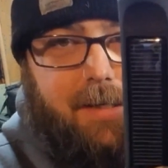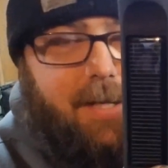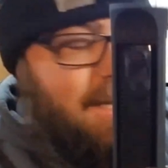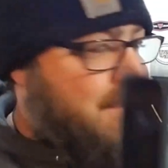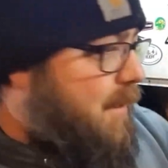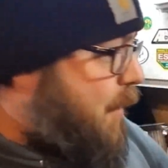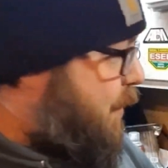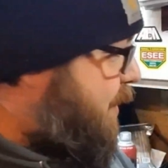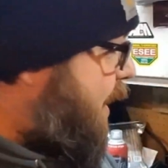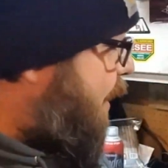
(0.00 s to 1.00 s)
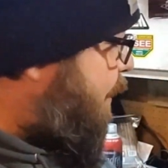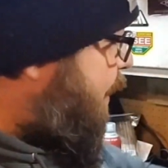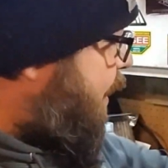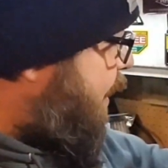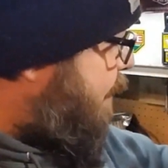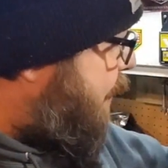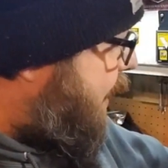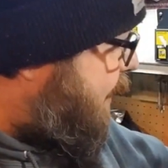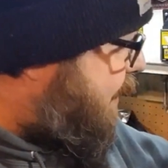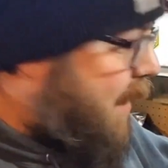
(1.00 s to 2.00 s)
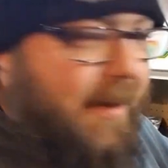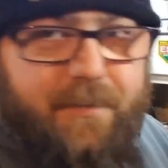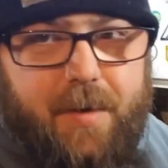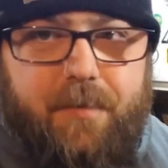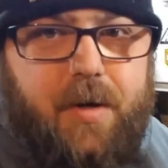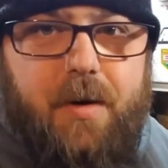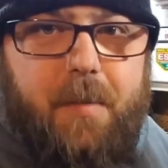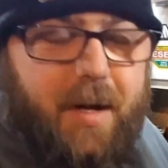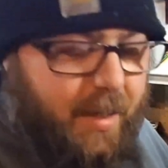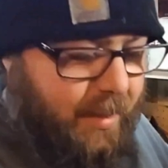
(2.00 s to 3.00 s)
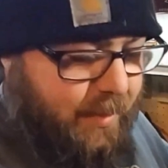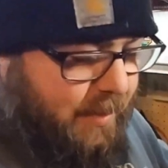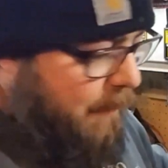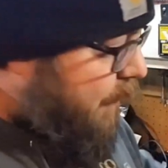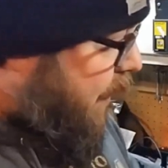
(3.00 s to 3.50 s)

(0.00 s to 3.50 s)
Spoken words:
to test those out. But I've turned them on and used them a